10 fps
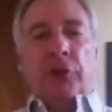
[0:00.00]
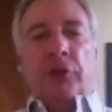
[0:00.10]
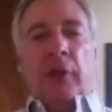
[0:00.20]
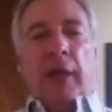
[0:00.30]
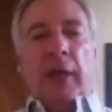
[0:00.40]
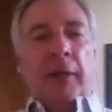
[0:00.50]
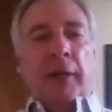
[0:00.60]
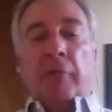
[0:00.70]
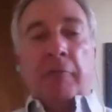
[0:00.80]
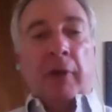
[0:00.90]
I had a
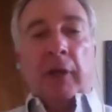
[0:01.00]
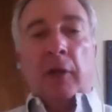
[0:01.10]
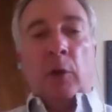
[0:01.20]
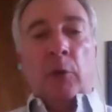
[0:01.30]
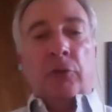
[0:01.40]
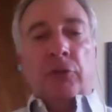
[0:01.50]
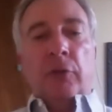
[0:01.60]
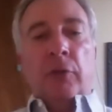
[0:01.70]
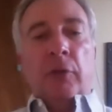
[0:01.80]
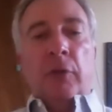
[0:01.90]
great coach.
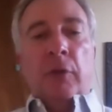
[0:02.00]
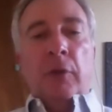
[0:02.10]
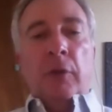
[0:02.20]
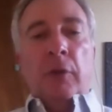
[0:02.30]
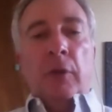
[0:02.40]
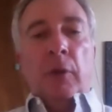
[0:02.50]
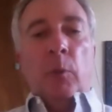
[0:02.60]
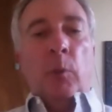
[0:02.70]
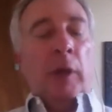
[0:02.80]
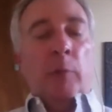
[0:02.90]

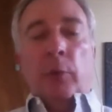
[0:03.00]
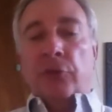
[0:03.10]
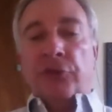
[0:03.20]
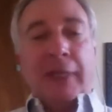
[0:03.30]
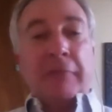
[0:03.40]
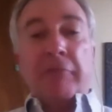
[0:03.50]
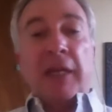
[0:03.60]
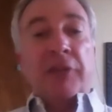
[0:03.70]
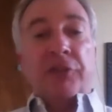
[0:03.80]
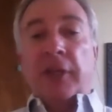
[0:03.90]
Whether it was ski
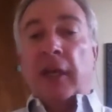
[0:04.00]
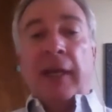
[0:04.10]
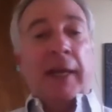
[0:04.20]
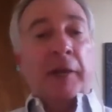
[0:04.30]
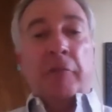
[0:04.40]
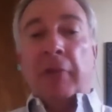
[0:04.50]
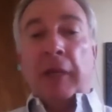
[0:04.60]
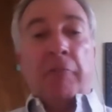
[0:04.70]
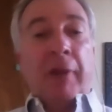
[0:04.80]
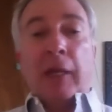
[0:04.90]
racing, I had a
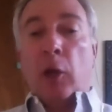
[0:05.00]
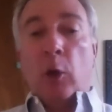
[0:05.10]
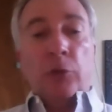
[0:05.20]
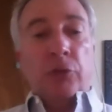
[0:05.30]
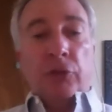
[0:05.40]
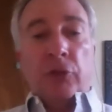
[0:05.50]
great coach.